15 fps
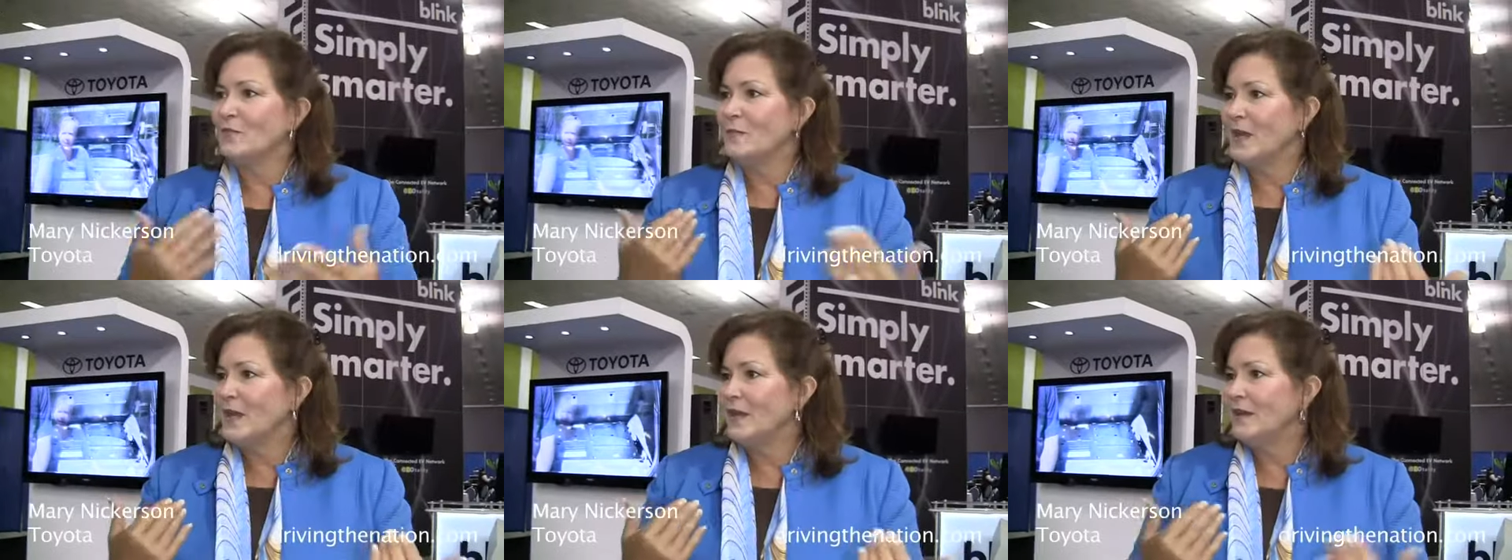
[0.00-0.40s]

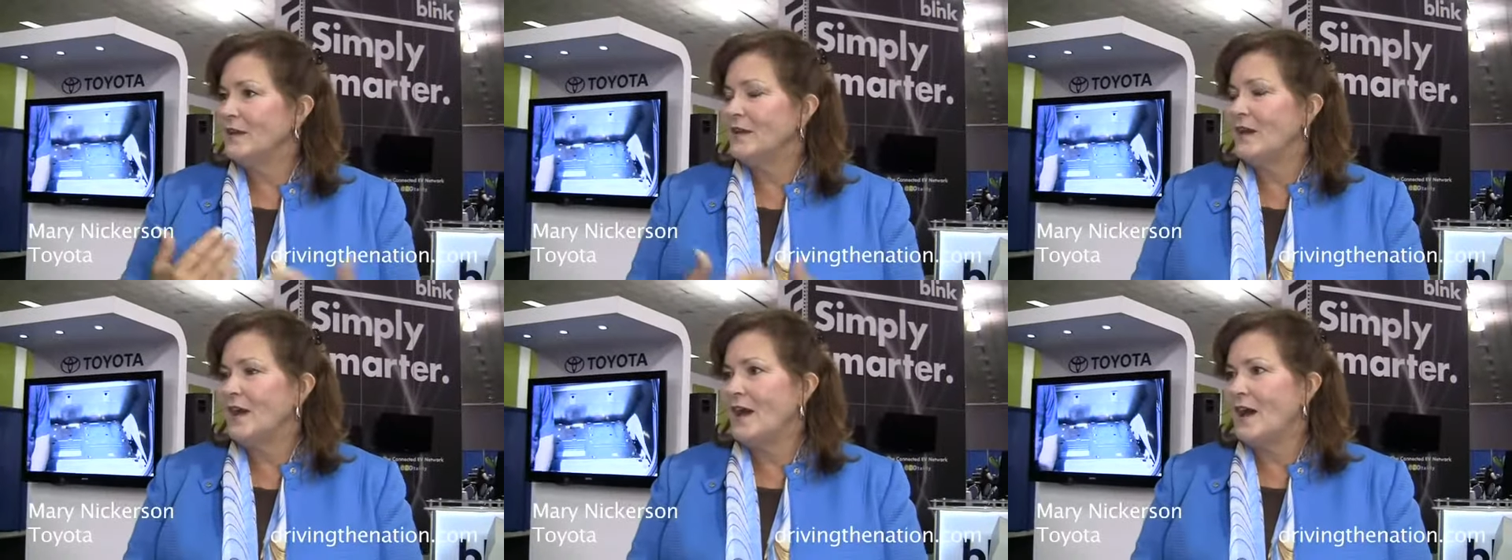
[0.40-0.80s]
for me,
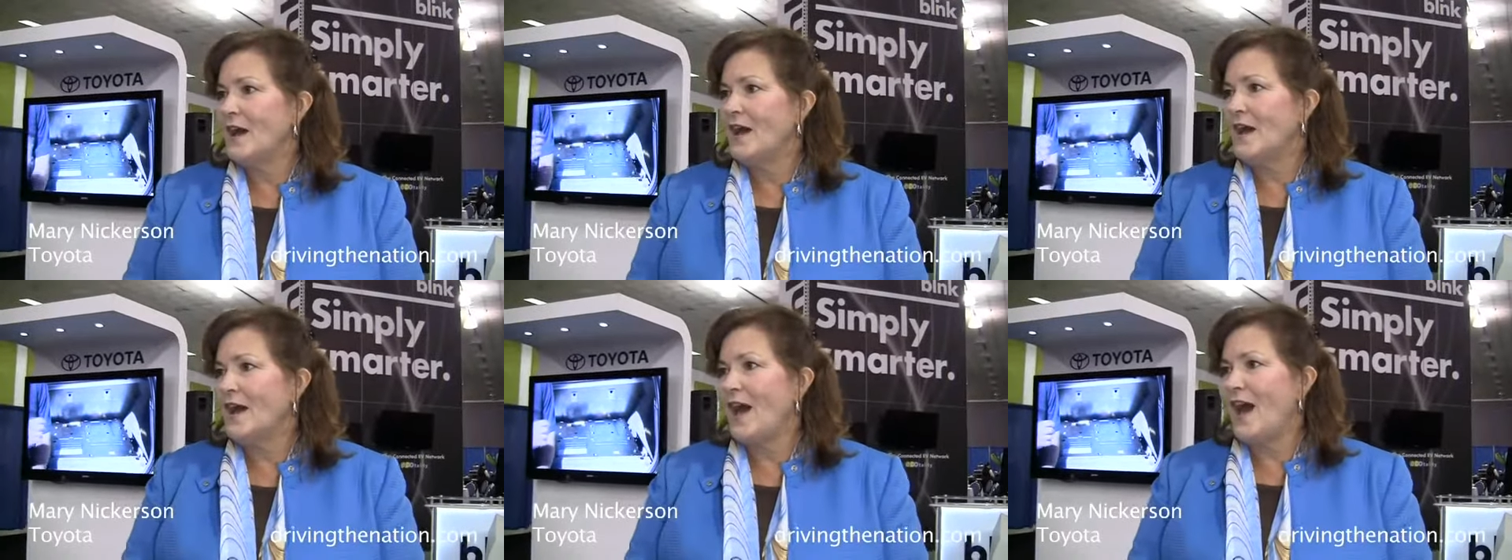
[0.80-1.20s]

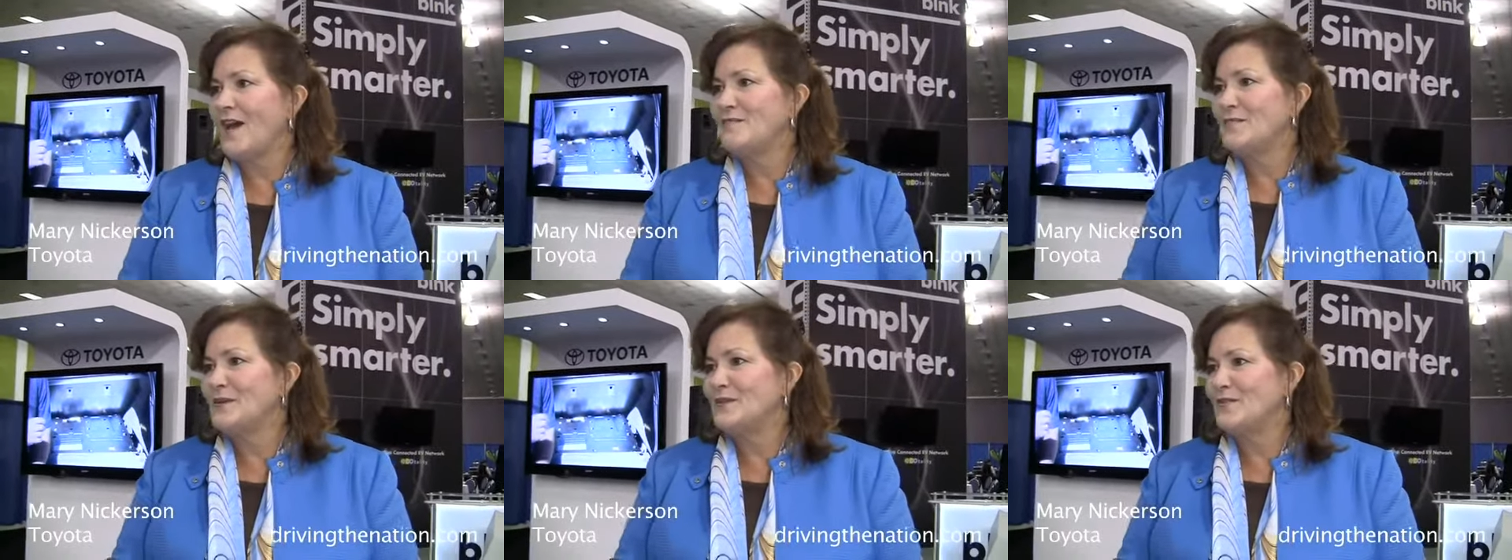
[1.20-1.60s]
uh,
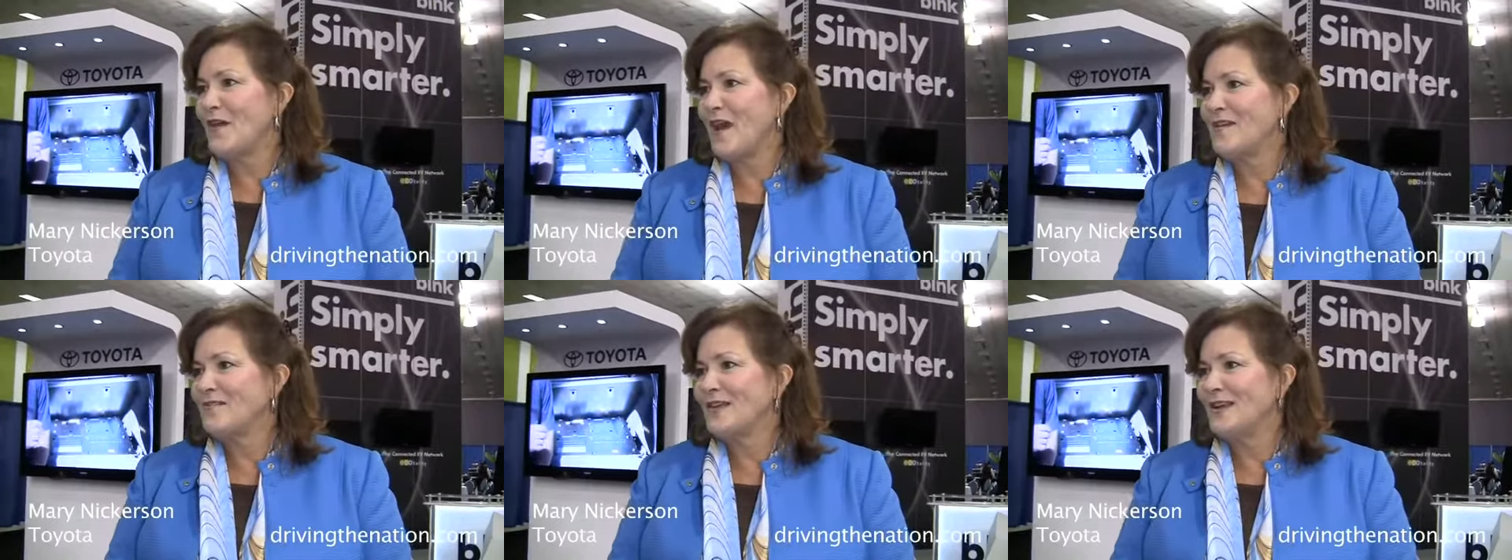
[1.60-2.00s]
I've been
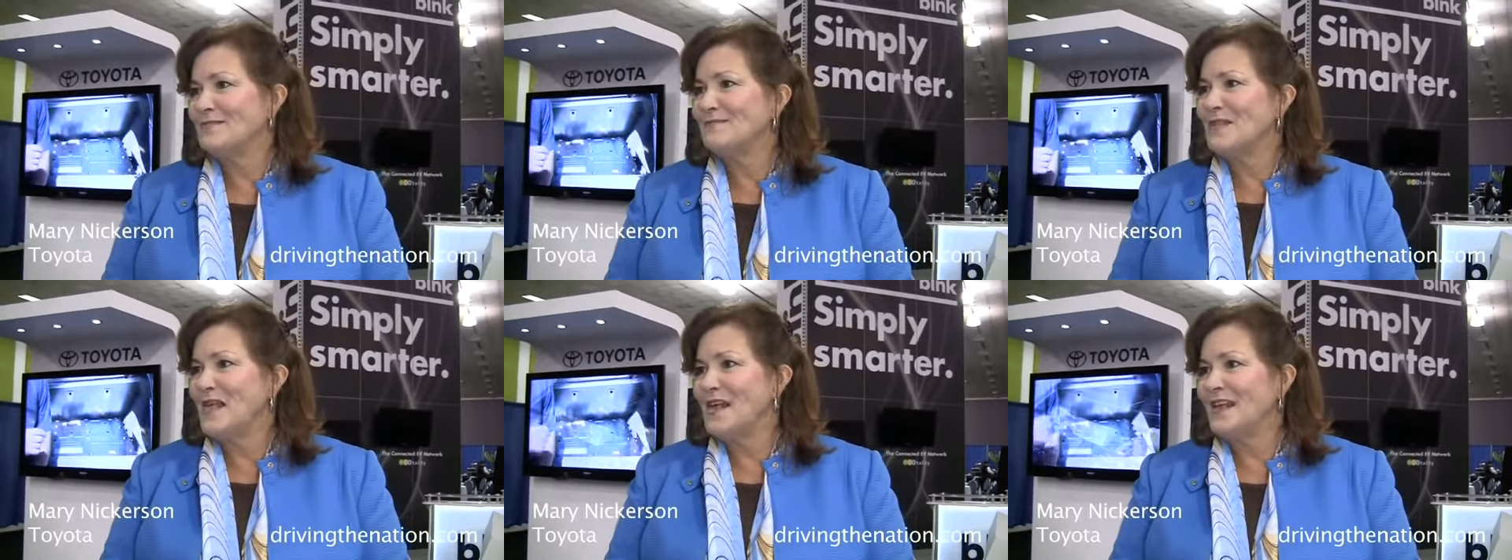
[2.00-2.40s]
driving
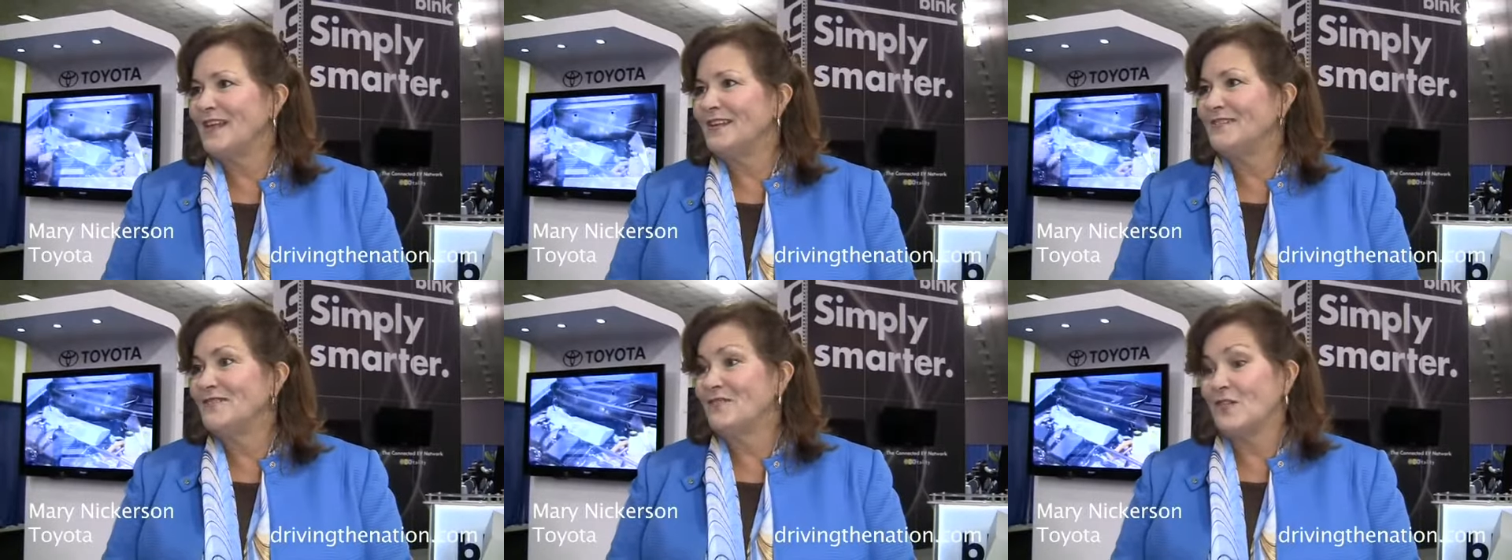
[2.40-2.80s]
a
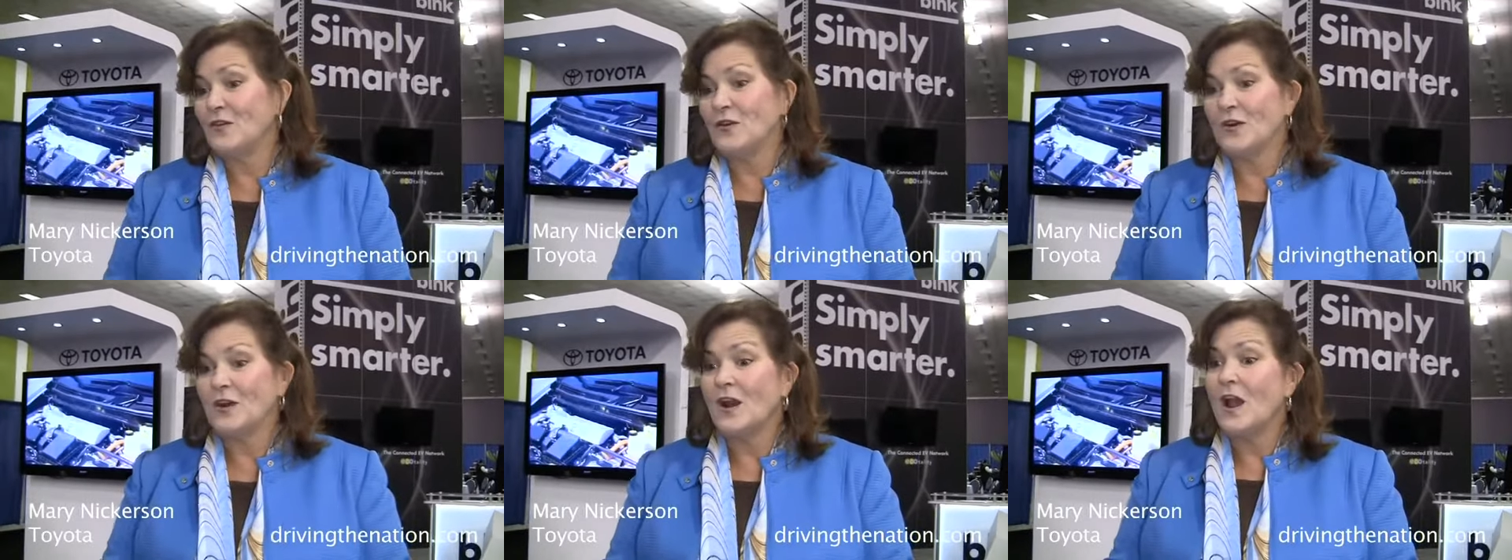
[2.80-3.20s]
plug-in
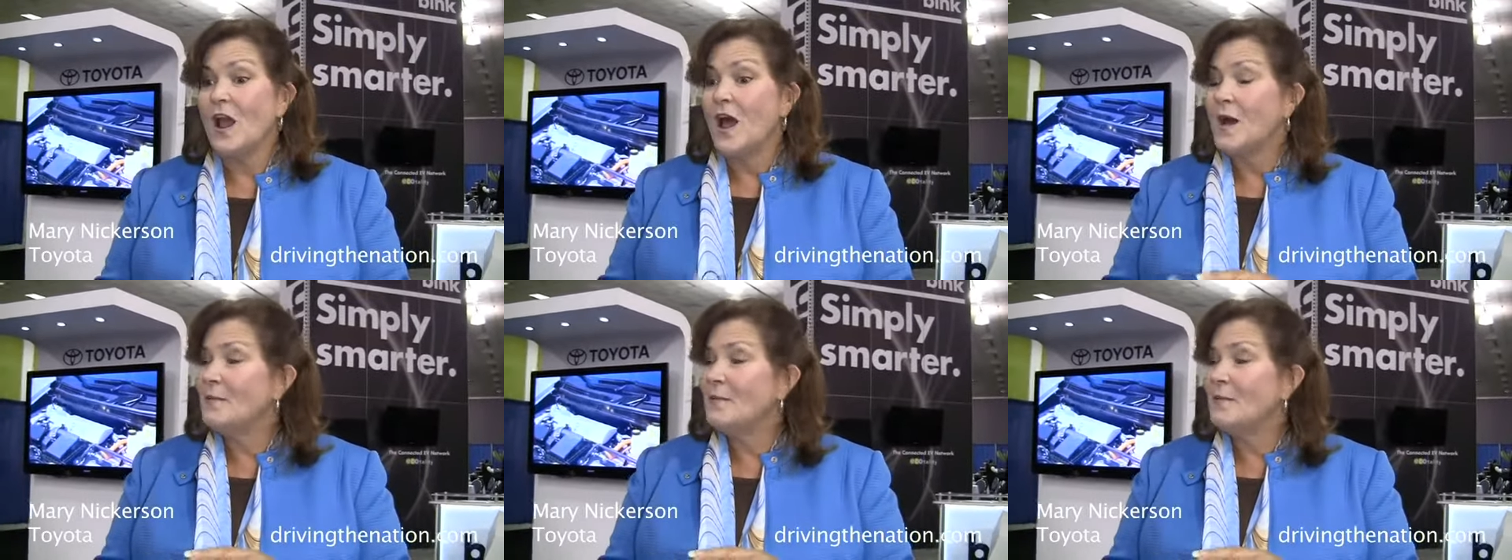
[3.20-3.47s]
for